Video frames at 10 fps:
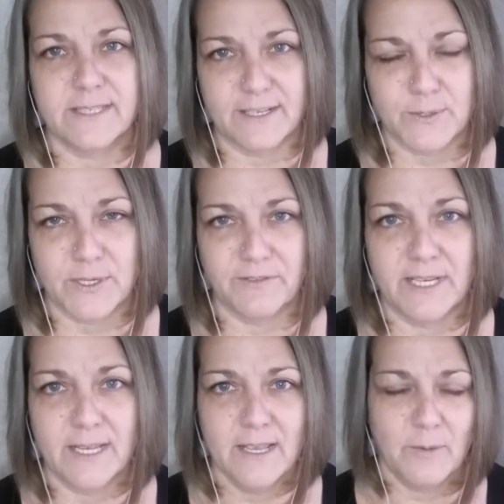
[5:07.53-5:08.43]
that sort of
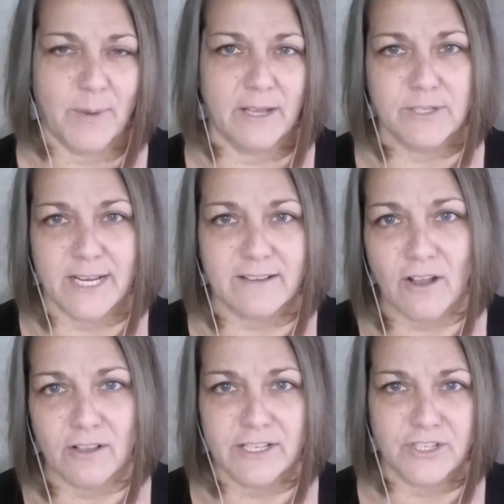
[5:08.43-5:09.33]
thing,
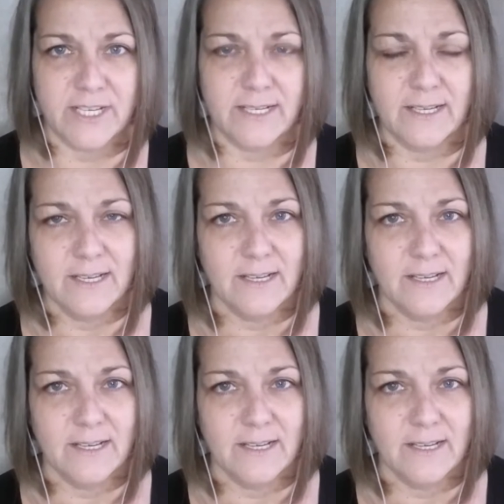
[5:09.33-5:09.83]
biotechnology.